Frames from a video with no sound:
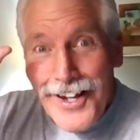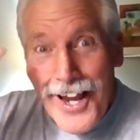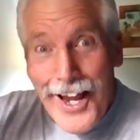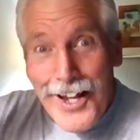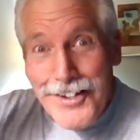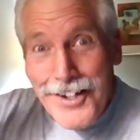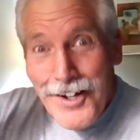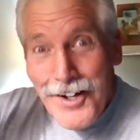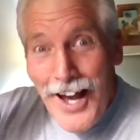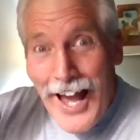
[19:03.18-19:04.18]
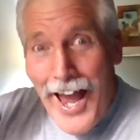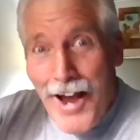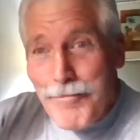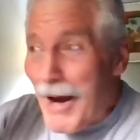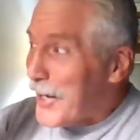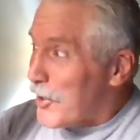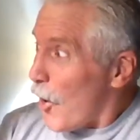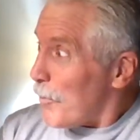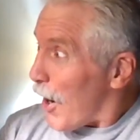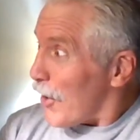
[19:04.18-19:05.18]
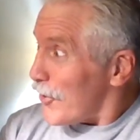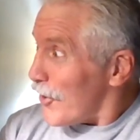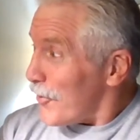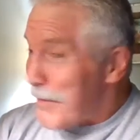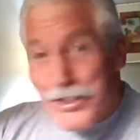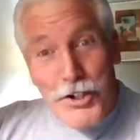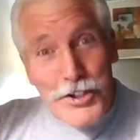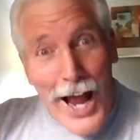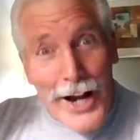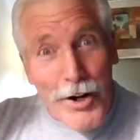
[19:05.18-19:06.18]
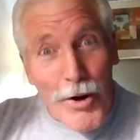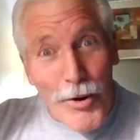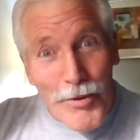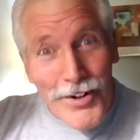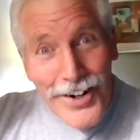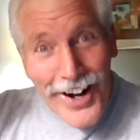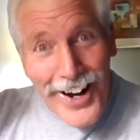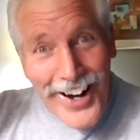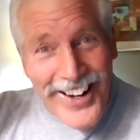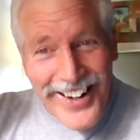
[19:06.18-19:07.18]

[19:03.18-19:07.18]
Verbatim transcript: and have my co-partner Mr. Socko? Uh,